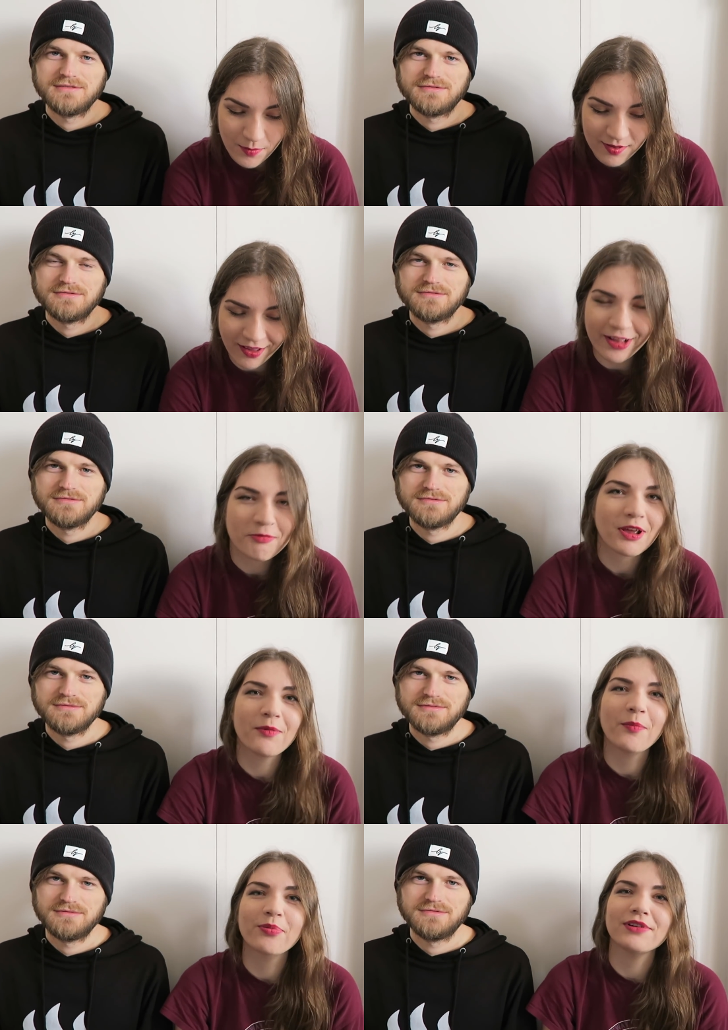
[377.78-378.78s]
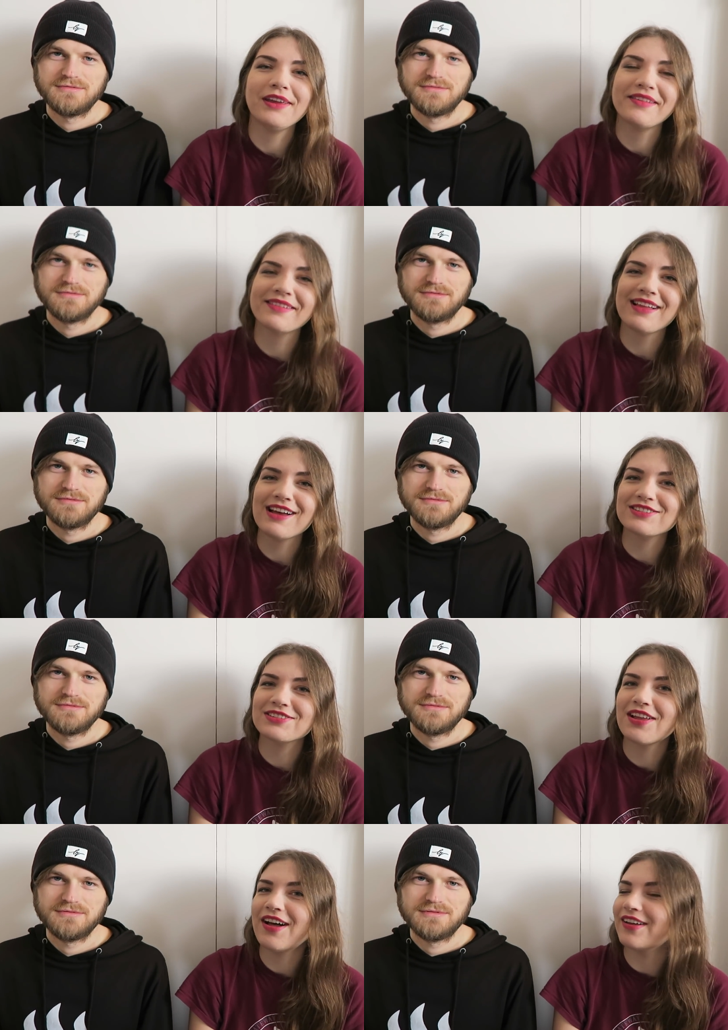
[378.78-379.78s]
Speaker 1: Most likely to become a priest
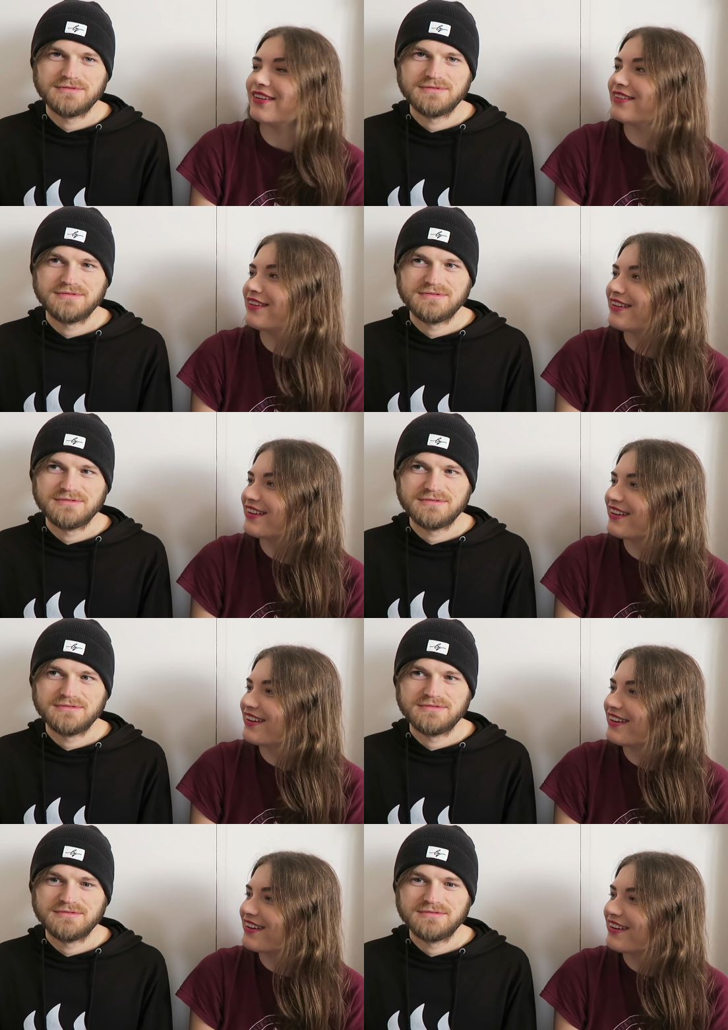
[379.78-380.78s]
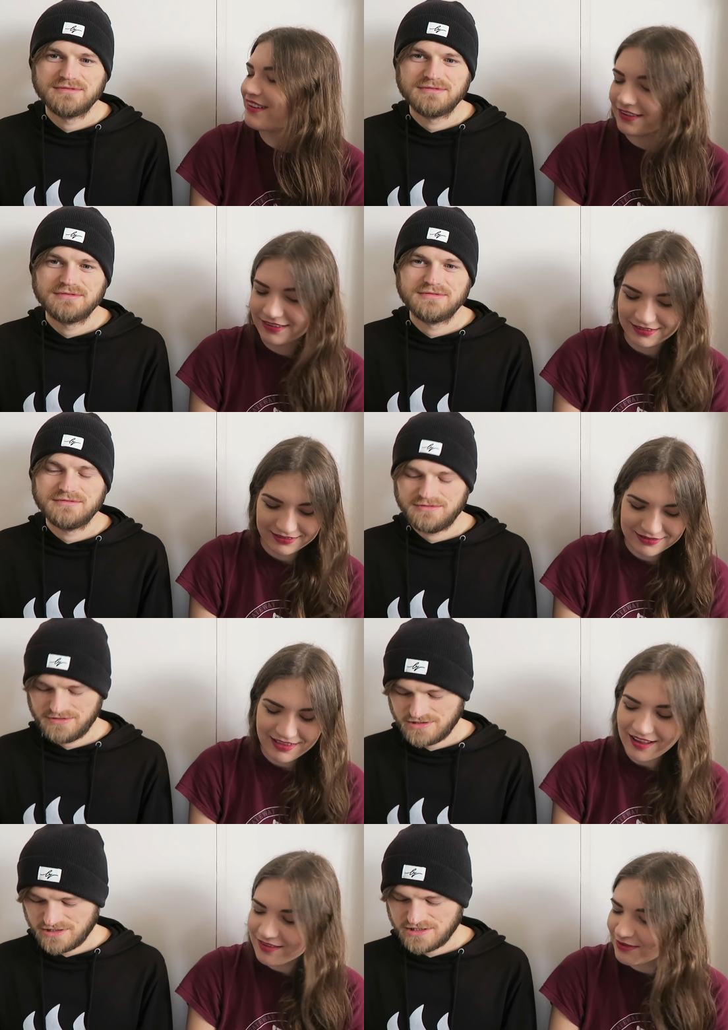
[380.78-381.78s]
slash nun.
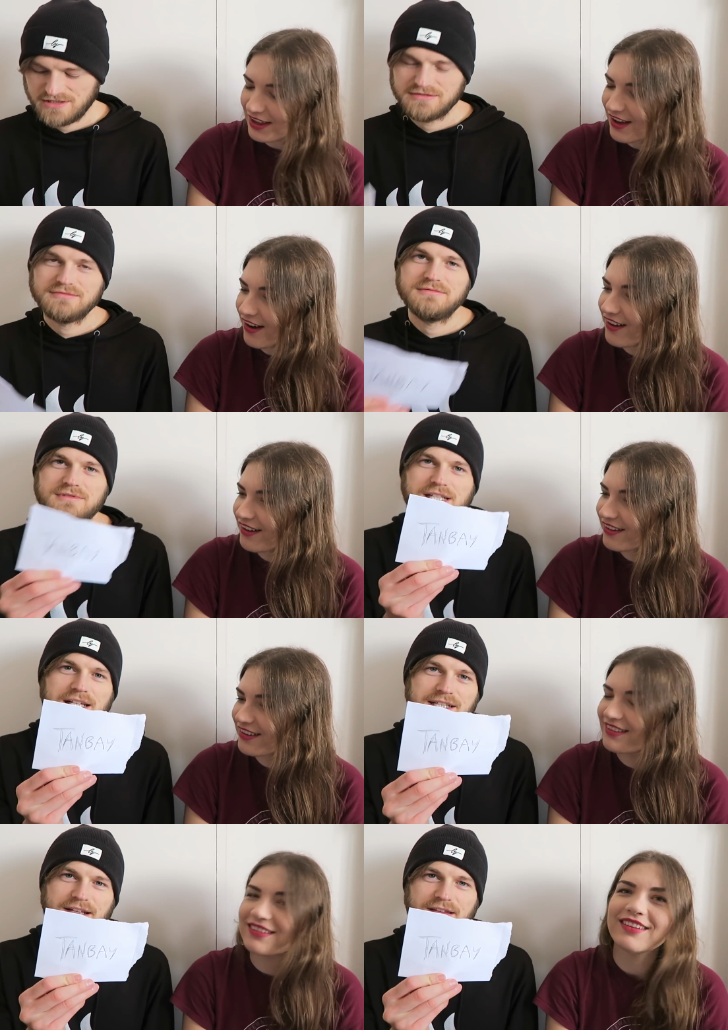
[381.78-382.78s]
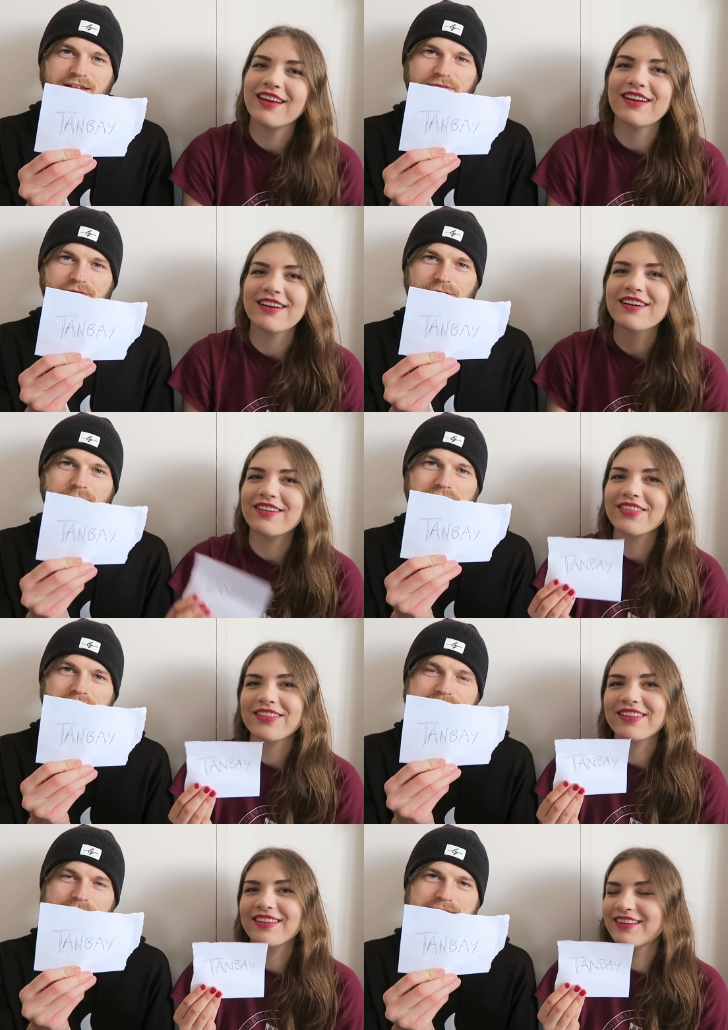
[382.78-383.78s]
Ooh, that's uh, really ah, hard. No, that, yeah, that's for
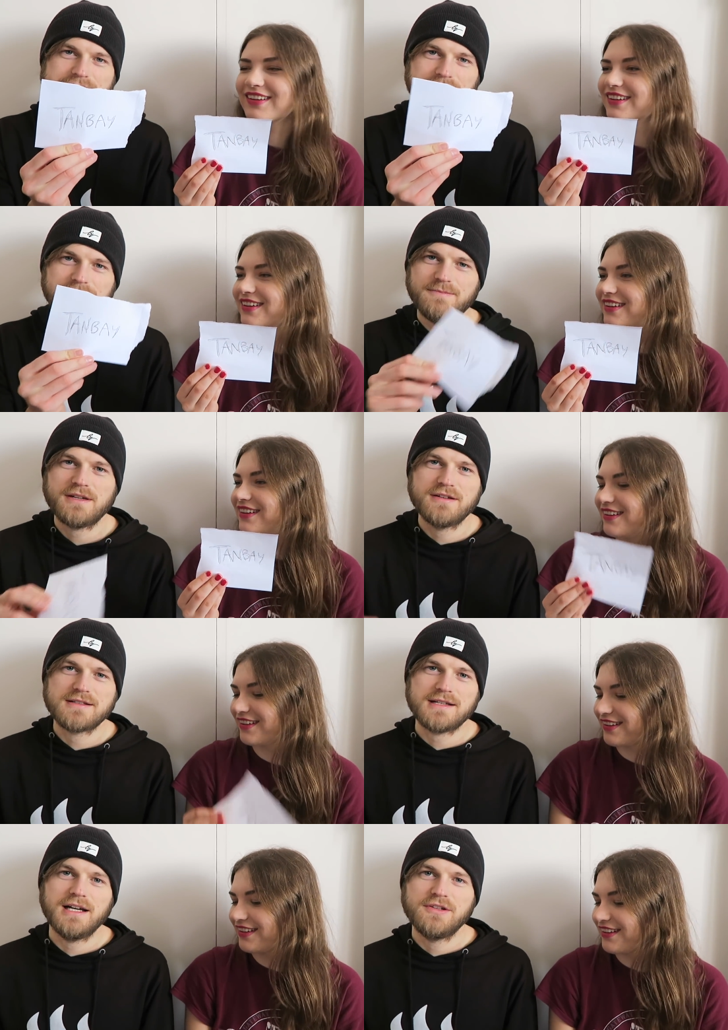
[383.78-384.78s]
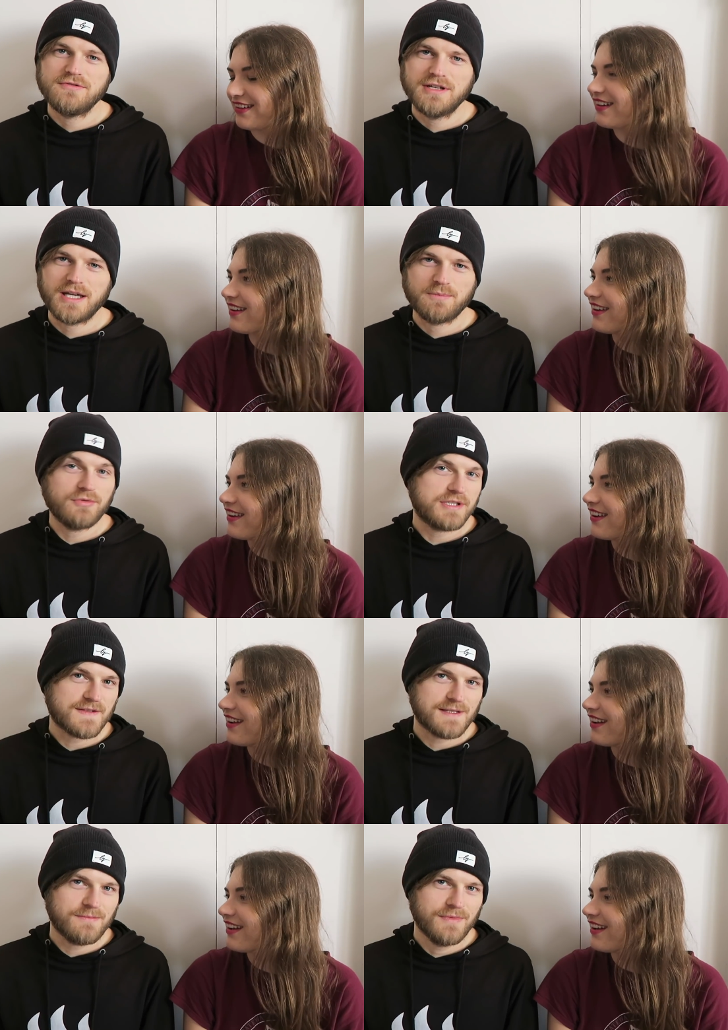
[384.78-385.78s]
Speaker 2: me, it's myself because I do like
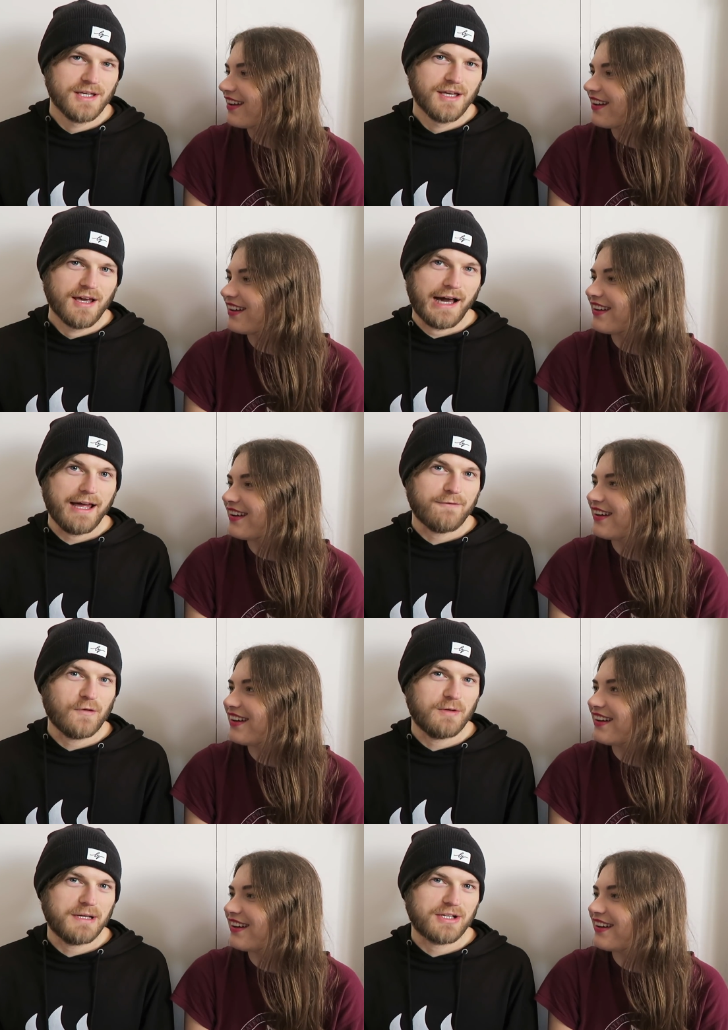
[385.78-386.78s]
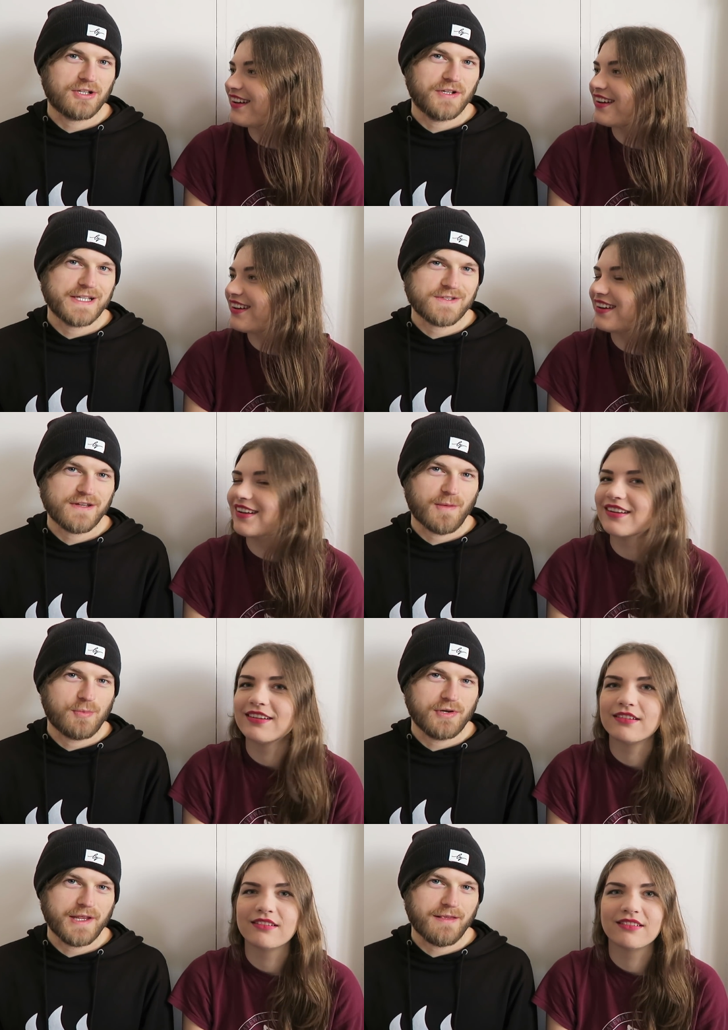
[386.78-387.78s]
Buddhism. I have thought about going to this
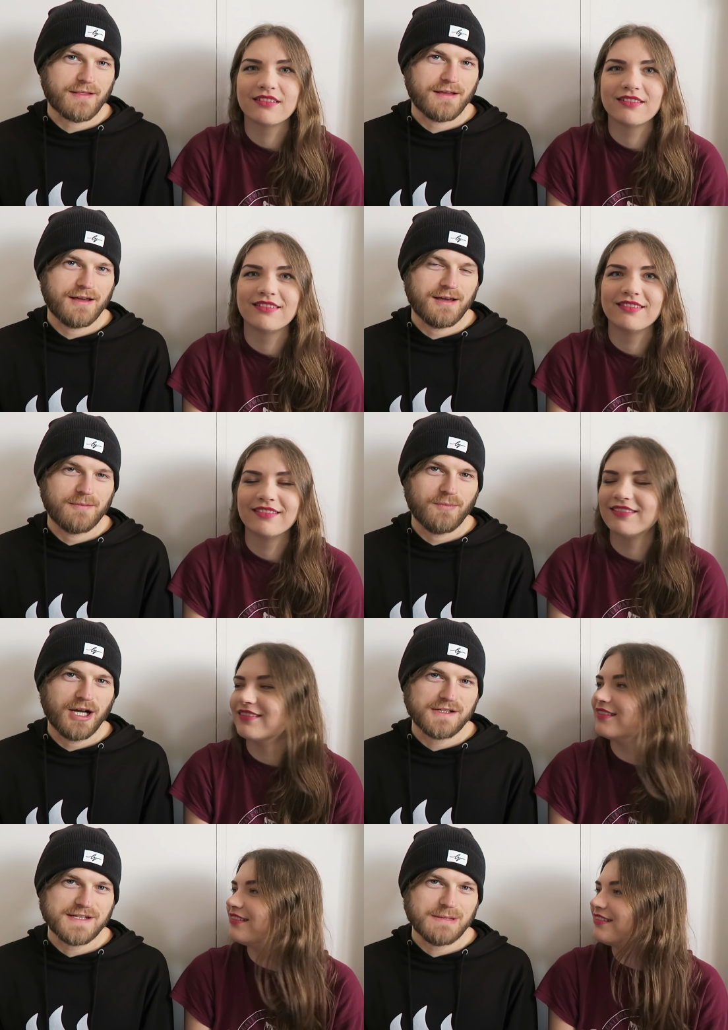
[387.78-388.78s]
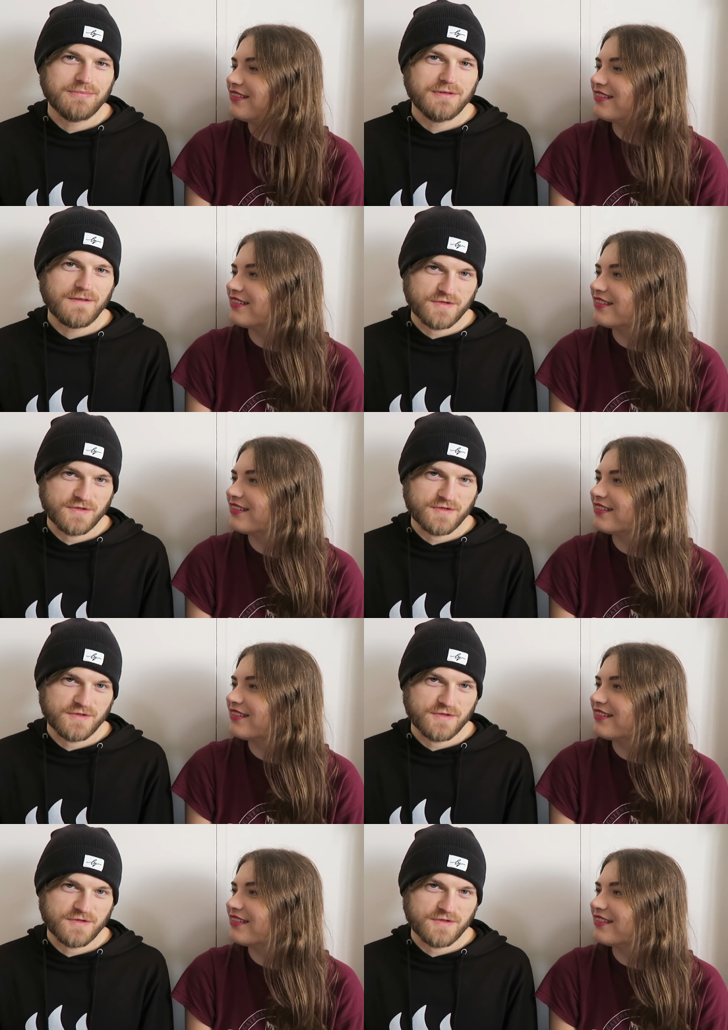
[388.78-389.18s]
Buddhist uh, monk temple